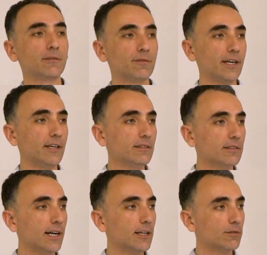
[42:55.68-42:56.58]
phase,
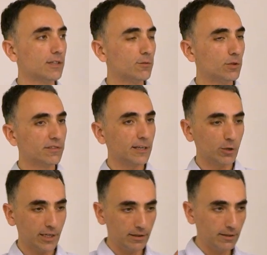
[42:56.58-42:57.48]
kind of, that will say,
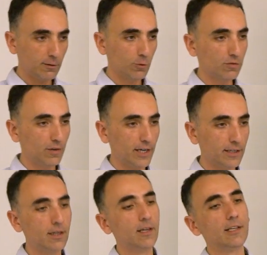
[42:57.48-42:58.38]
okay, this looks
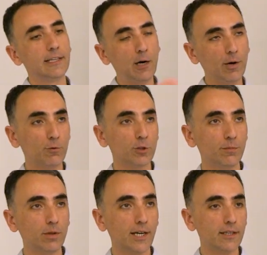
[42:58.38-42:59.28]
fine, now I want to
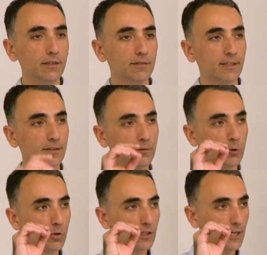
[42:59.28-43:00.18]
apply this, and
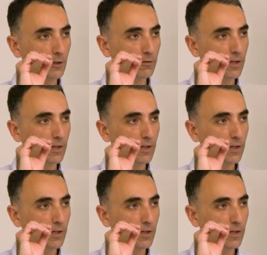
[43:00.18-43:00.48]
you will kind of